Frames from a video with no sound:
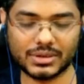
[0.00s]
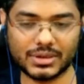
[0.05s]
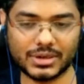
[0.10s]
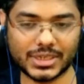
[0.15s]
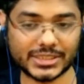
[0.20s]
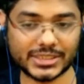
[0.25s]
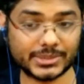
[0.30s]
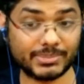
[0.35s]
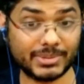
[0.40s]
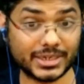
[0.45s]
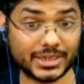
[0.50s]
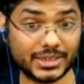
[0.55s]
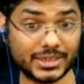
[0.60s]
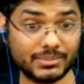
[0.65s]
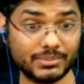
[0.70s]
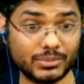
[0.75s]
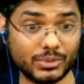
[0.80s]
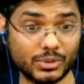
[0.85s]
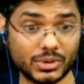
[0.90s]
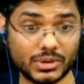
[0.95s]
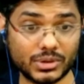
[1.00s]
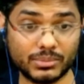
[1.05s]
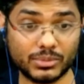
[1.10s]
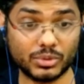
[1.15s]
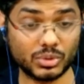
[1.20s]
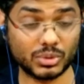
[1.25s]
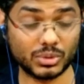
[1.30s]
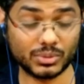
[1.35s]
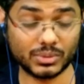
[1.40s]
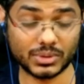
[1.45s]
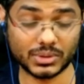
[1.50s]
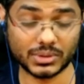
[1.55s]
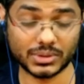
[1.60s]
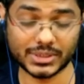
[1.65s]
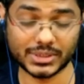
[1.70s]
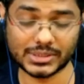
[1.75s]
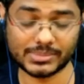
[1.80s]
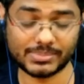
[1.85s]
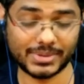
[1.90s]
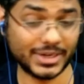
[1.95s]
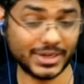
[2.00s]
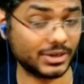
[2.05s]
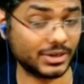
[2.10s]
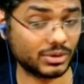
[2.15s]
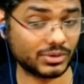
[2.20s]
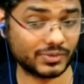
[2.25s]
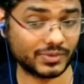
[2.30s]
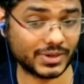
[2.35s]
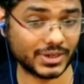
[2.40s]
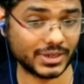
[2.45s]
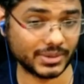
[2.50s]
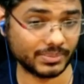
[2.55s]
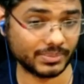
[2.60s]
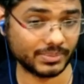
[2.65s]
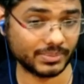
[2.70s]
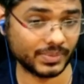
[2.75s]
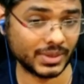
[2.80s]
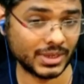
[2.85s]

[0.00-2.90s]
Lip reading: respect him more and more over this period of time.